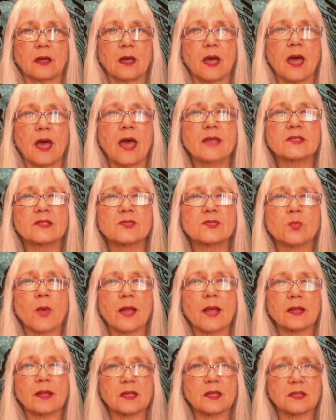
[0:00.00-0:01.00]
as
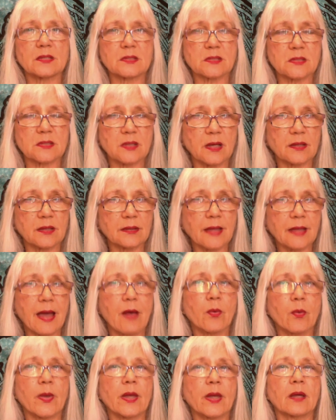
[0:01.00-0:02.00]
well as
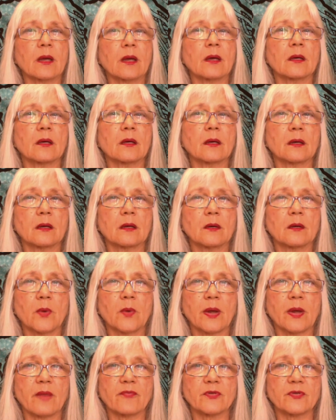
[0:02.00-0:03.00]
allowing
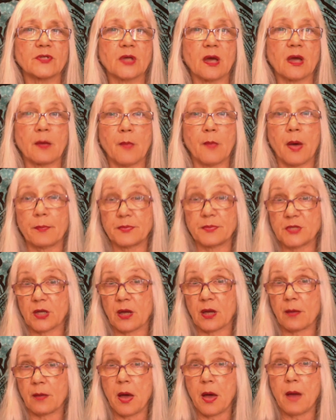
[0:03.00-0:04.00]
whatever to come
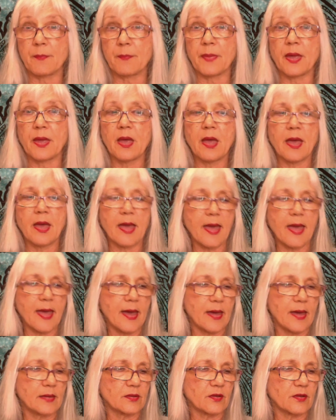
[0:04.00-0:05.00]
up,
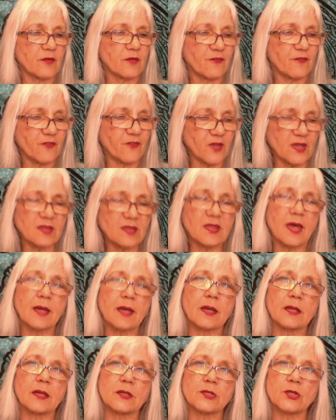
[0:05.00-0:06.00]
and feed
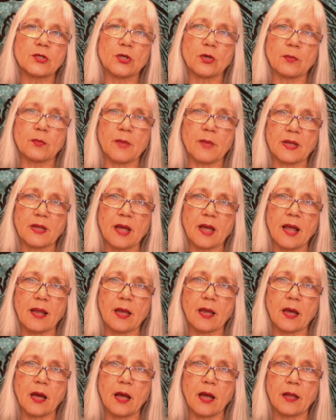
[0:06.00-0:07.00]
that into your
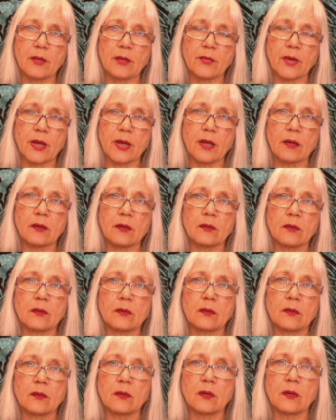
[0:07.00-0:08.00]
mandala coloring.
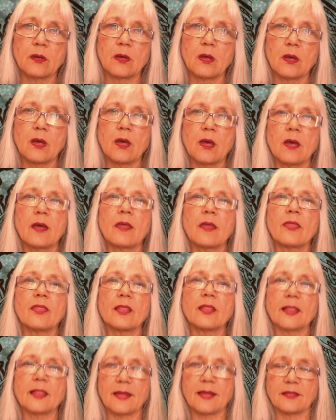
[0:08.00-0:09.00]

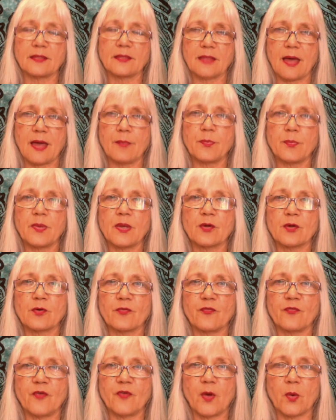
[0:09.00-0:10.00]
Let that be your
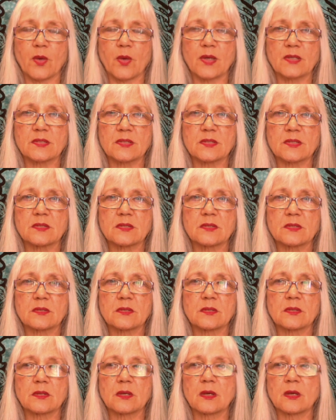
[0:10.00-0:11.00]
focus.
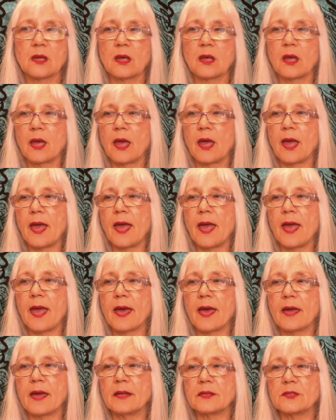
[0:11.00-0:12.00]

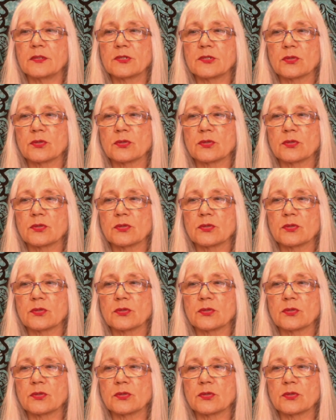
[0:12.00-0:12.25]
And